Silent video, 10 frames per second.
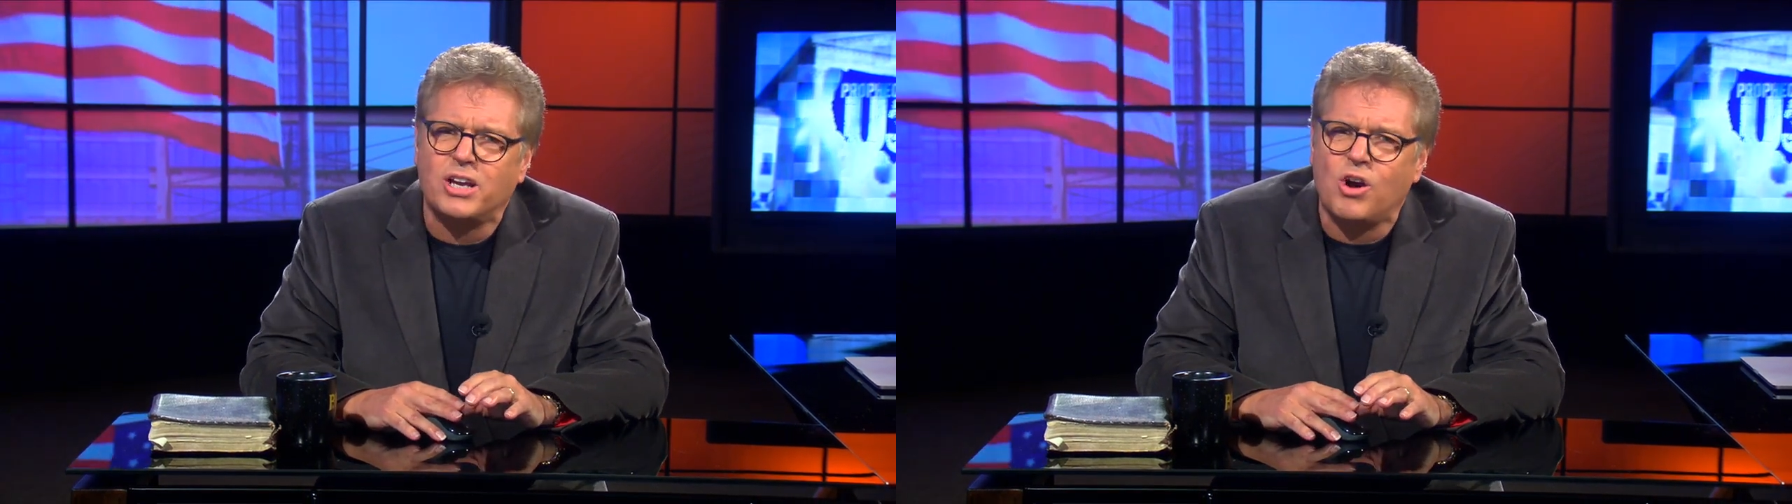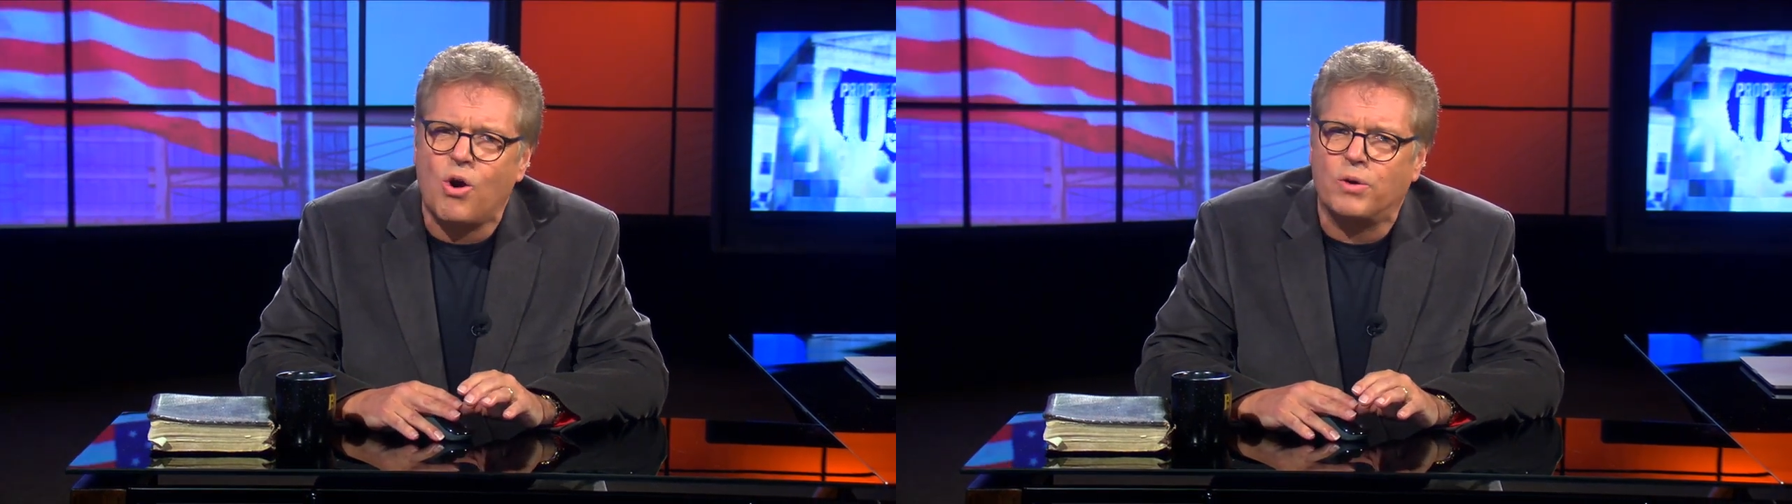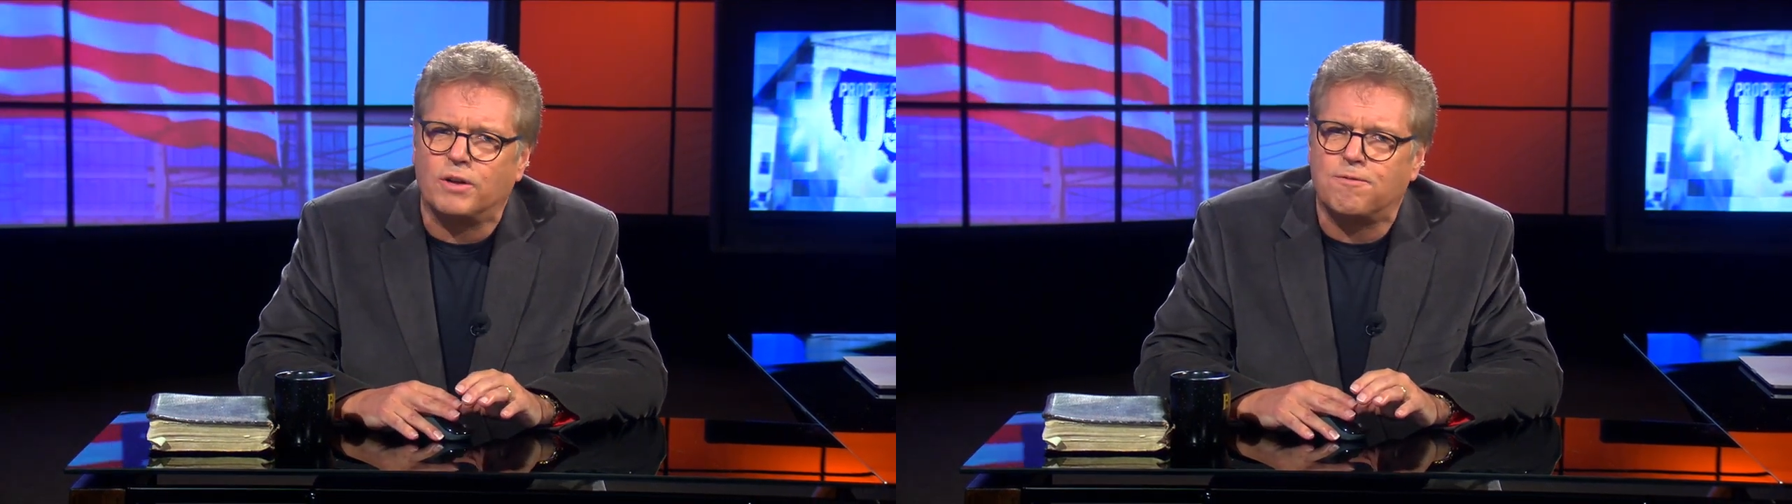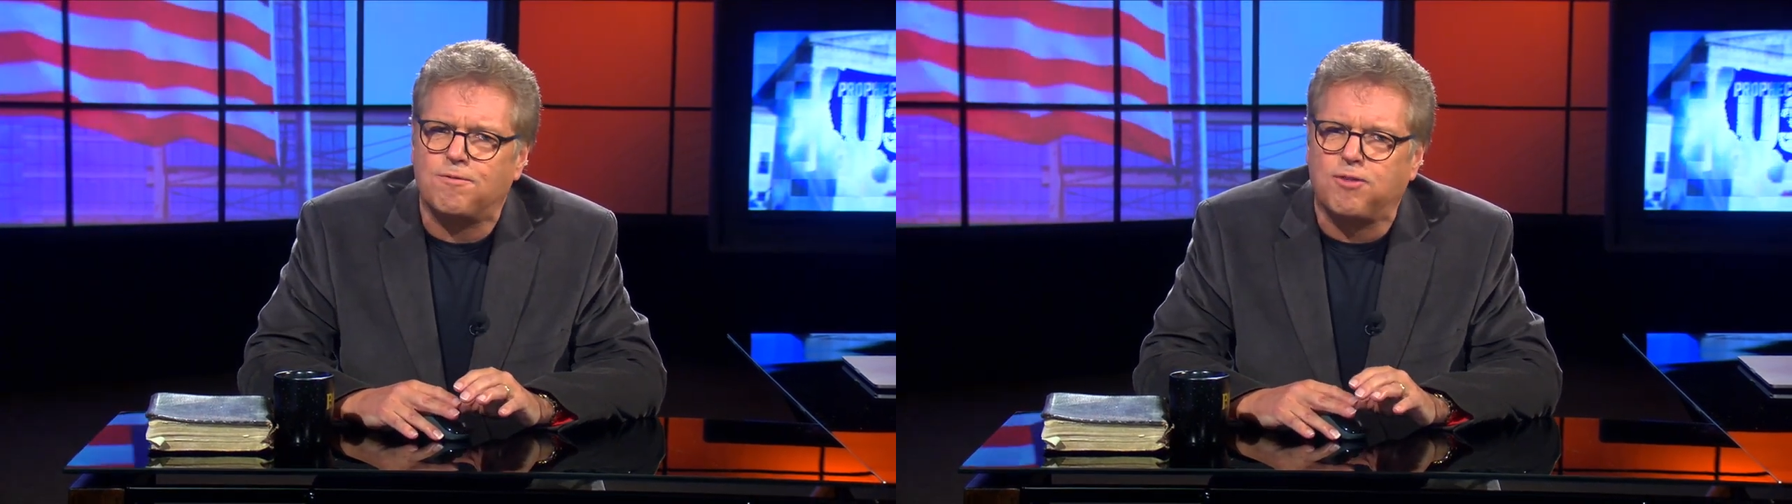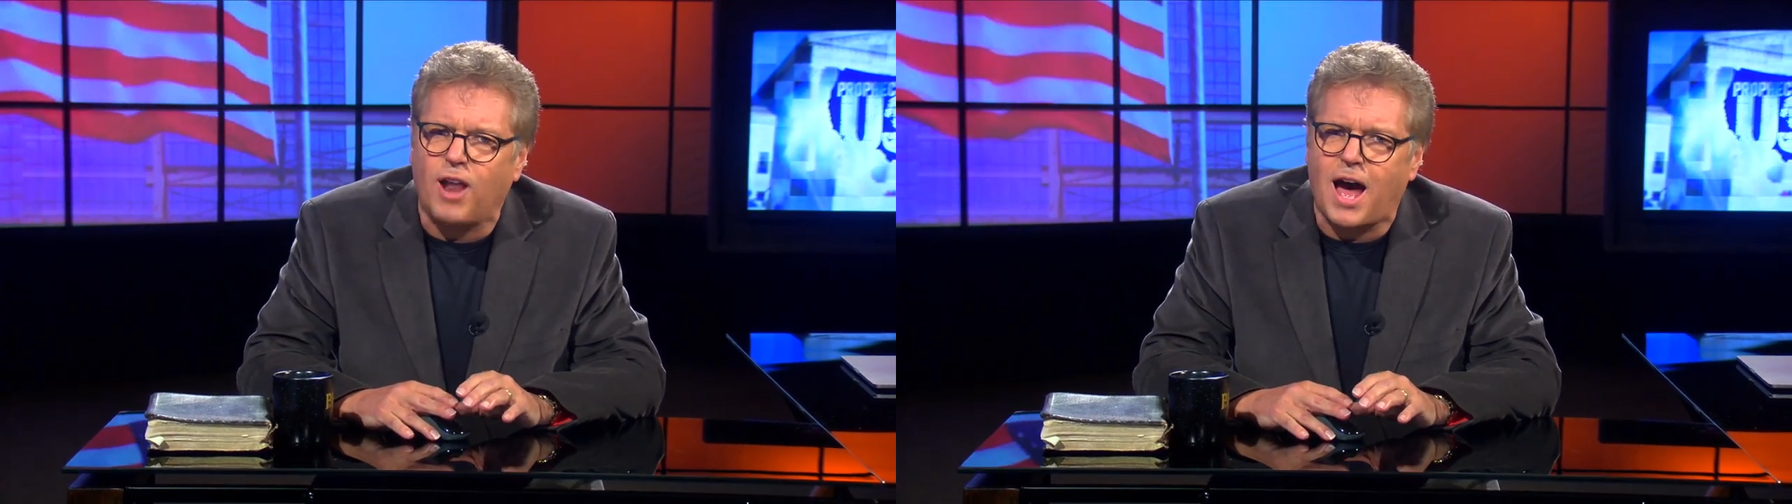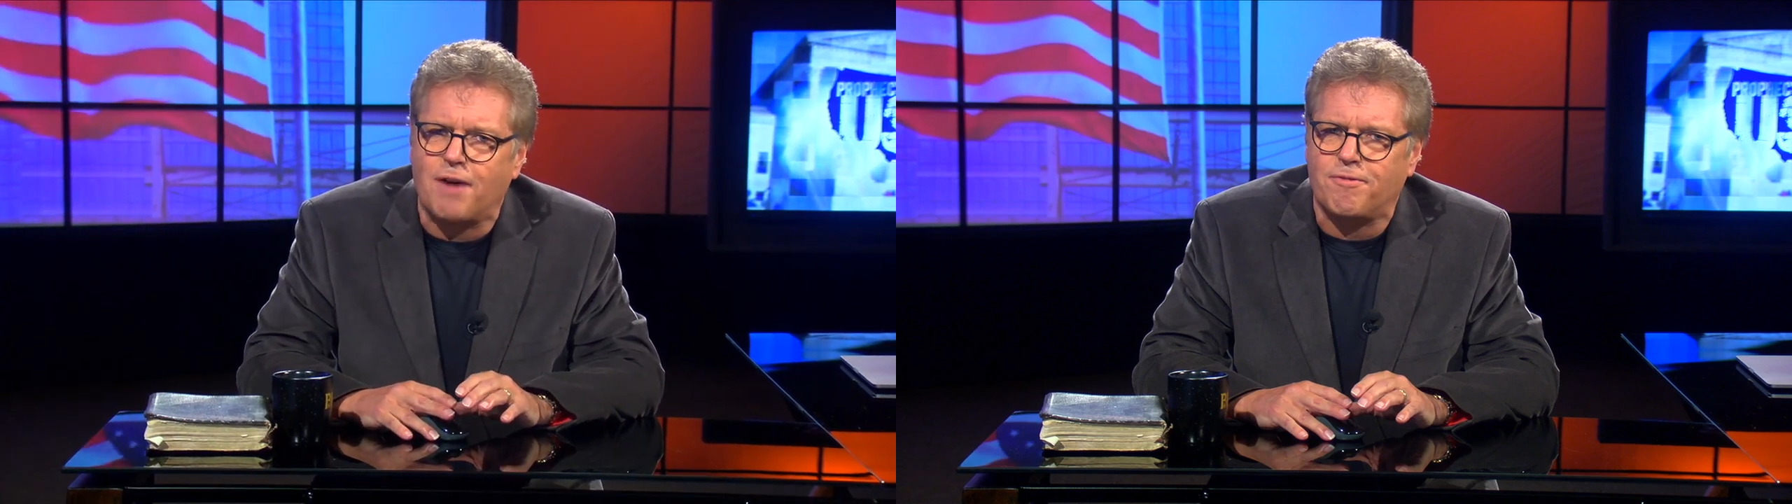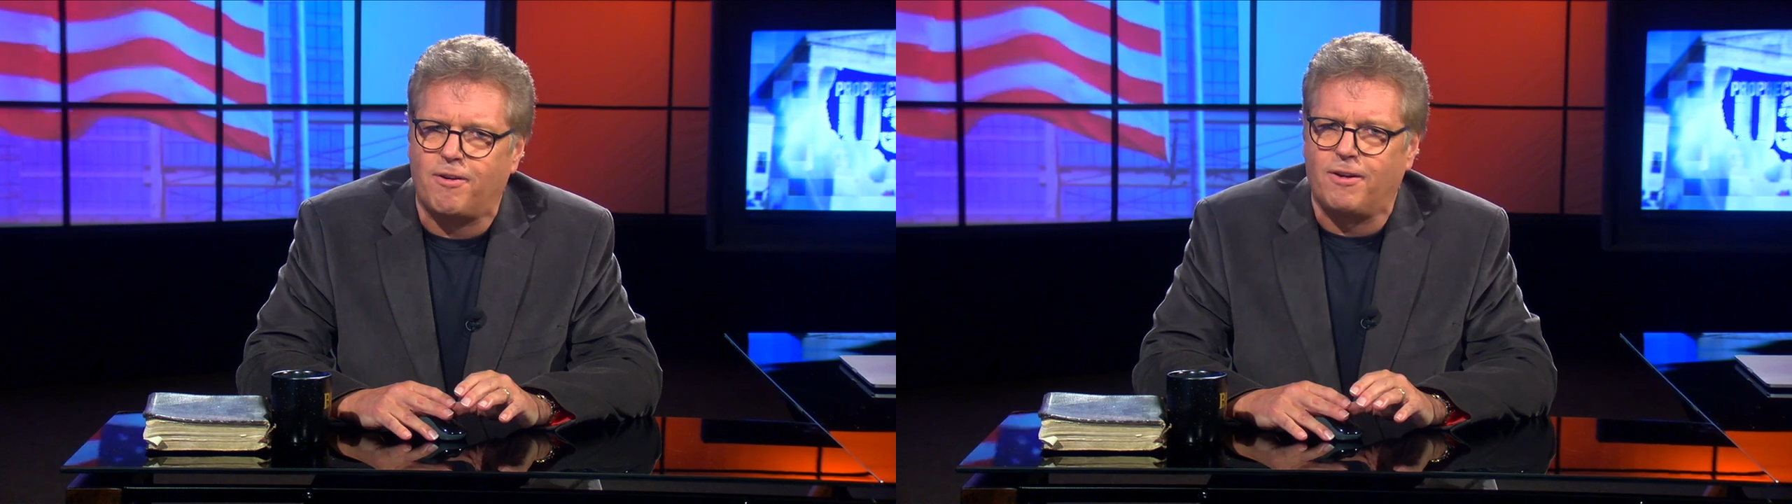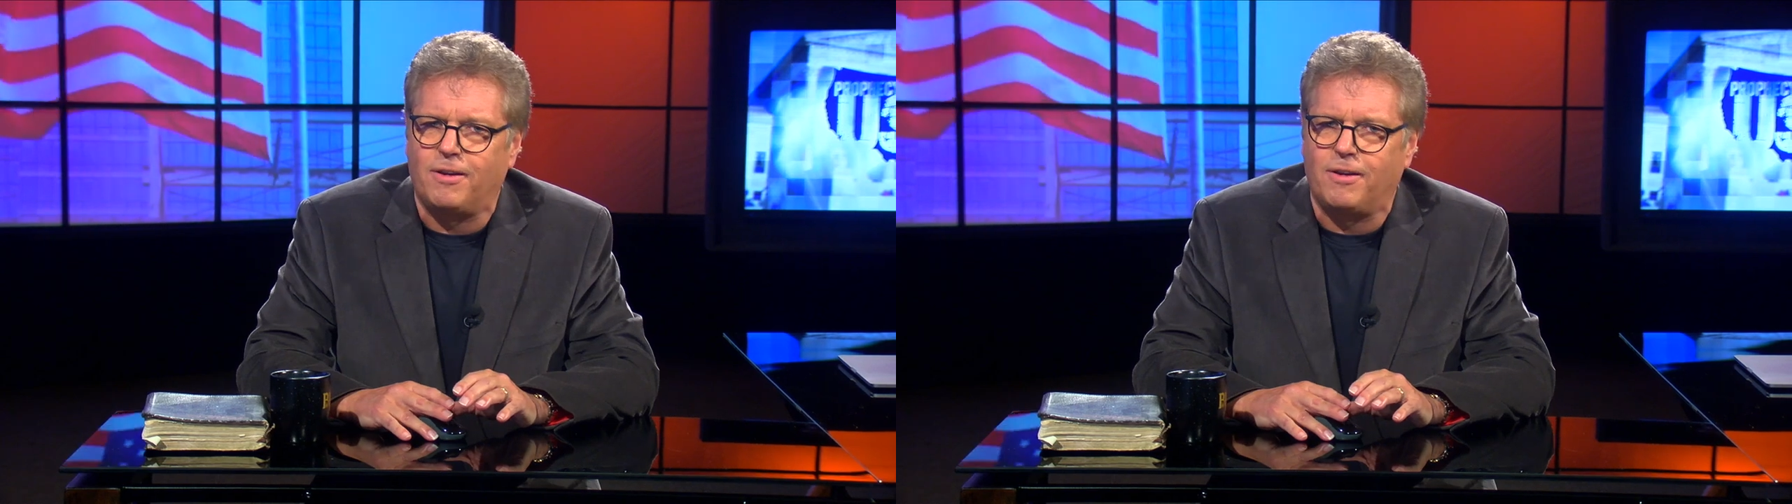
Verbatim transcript: coated fluff